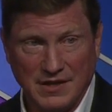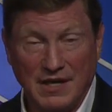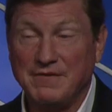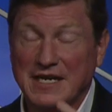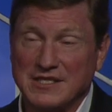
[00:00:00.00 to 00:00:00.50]

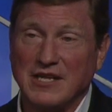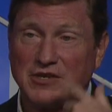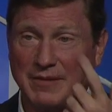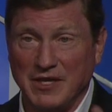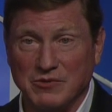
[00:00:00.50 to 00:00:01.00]
In fact, Southern
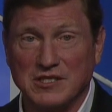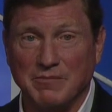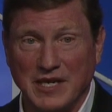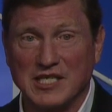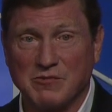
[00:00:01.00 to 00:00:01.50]
Company was the
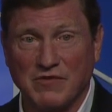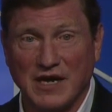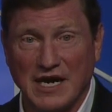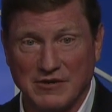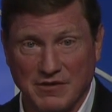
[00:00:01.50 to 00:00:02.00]
biggest
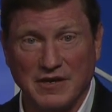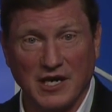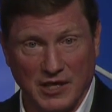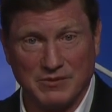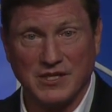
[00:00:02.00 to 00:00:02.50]
provider of
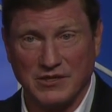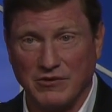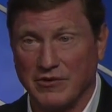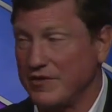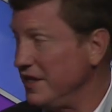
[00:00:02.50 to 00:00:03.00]
help to the
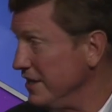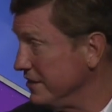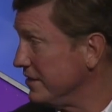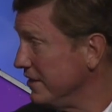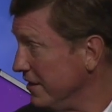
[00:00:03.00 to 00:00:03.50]

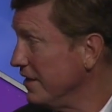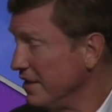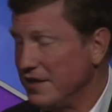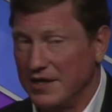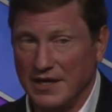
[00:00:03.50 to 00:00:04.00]
Northeast
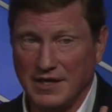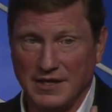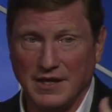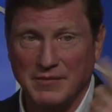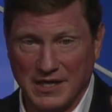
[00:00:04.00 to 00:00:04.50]
uh,
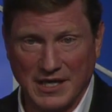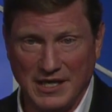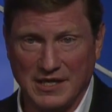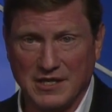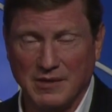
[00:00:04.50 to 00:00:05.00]
among
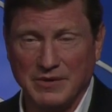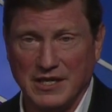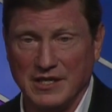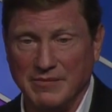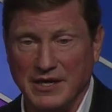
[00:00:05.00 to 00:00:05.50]
any company
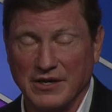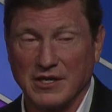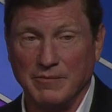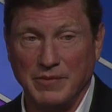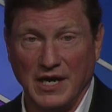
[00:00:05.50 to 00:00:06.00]
in
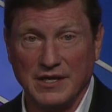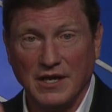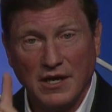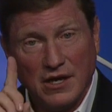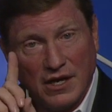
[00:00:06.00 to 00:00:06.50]
America. But
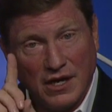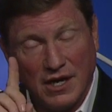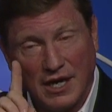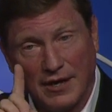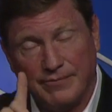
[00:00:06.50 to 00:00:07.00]

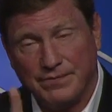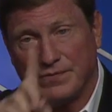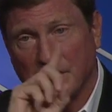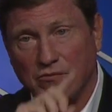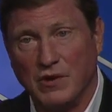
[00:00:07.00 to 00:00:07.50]
um,
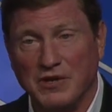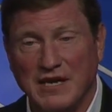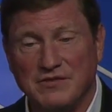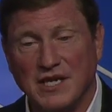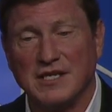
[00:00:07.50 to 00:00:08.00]
what we
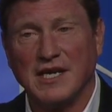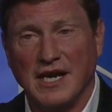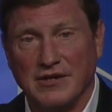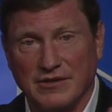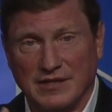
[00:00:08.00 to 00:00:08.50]
have done
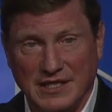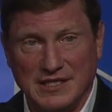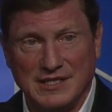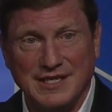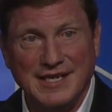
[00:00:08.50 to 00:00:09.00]
together
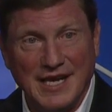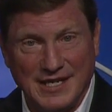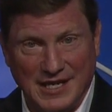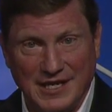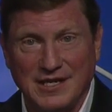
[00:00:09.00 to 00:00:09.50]
is
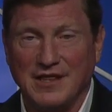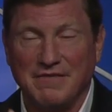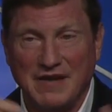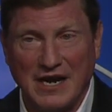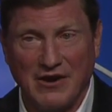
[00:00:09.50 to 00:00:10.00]
knitted the
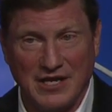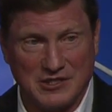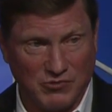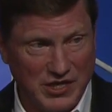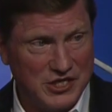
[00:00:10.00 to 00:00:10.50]

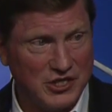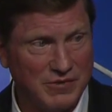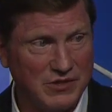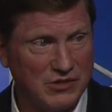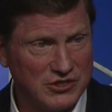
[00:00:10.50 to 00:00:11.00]
various regional
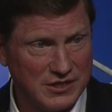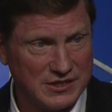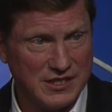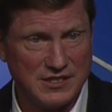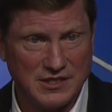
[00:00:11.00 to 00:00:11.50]
mutual
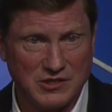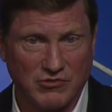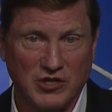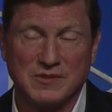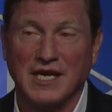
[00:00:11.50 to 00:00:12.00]
assistance
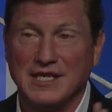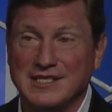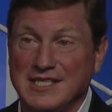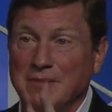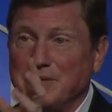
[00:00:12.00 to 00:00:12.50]
groups,
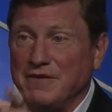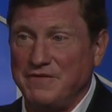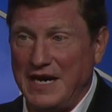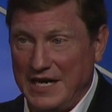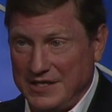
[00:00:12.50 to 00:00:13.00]

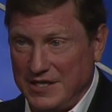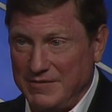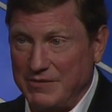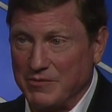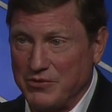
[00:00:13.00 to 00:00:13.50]
simplified them
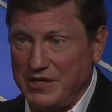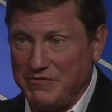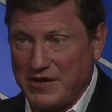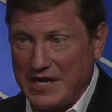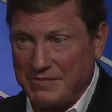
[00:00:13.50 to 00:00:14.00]
that were pretty
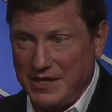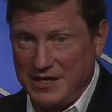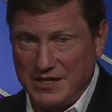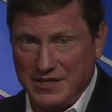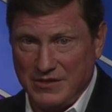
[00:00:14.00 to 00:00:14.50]

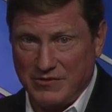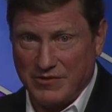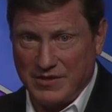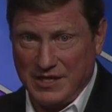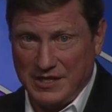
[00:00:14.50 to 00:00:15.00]
fragmented in the
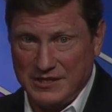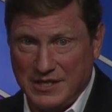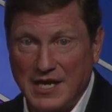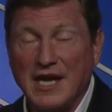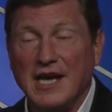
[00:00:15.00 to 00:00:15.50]
Northeast,
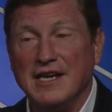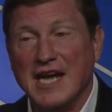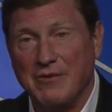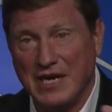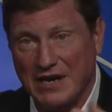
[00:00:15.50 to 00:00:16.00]
and
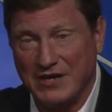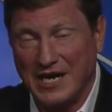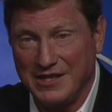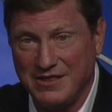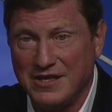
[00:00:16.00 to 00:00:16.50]
now we have,
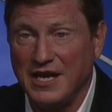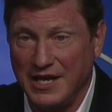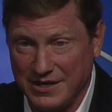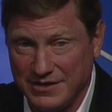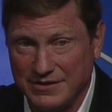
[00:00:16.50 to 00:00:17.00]
I
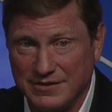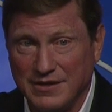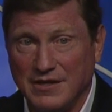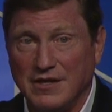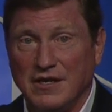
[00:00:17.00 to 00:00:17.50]
think,
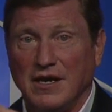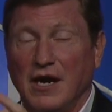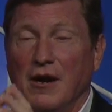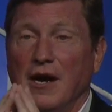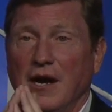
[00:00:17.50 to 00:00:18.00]

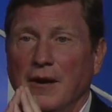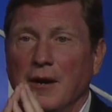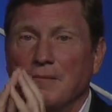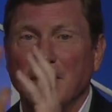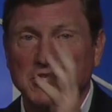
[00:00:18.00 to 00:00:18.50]
a,
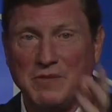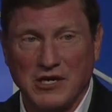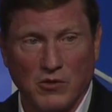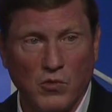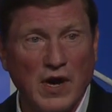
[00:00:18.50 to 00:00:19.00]
a, much
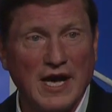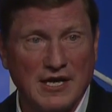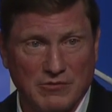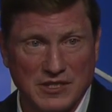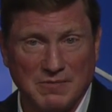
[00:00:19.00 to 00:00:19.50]
better way
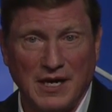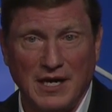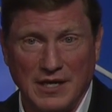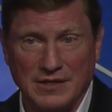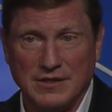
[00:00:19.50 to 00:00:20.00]
to
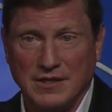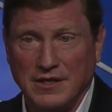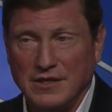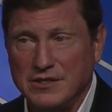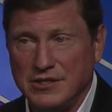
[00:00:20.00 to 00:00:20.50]
respond
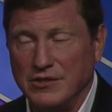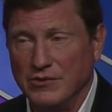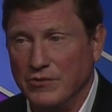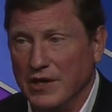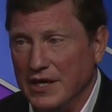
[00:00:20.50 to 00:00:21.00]

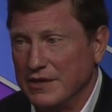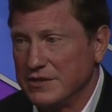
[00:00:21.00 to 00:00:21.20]
to, uh,